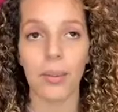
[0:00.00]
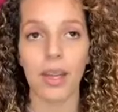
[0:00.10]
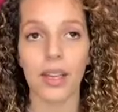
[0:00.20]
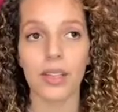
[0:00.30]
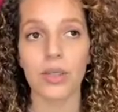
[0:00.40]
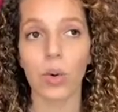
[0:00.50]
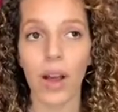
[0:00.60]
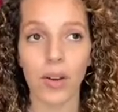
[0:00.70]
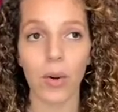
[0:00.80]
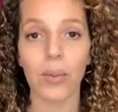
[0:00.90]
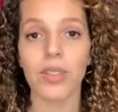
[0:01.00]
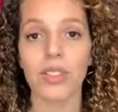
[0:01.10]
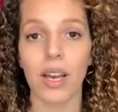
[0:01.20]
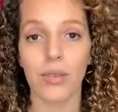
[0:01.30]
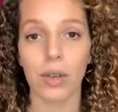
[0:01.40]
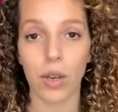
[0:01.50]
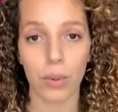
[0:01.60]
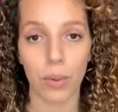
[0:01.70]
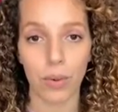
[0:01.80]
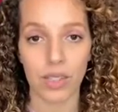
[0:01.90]
It is quite common to have low
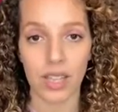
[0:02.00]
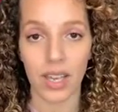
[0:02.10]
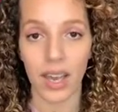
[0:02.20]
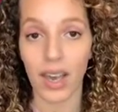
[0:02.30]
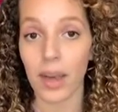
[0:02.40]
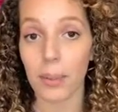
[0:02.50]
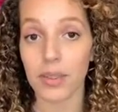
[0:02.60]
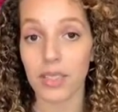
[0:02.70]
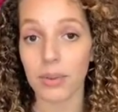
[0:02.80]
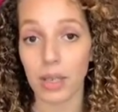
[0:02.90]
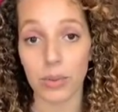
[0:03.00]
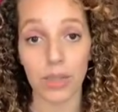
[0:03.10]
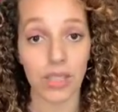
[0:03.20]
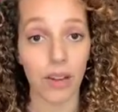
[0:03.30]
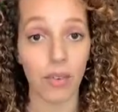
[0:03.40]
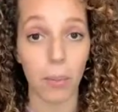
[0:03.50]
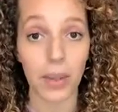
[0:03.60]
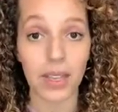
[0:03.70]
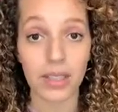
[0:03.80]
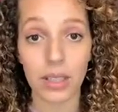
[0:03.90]
porosity hair, but sometimes you can have a
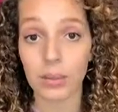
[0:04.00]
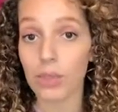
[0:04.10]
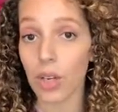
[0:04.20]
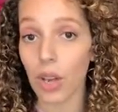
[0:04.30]
medium to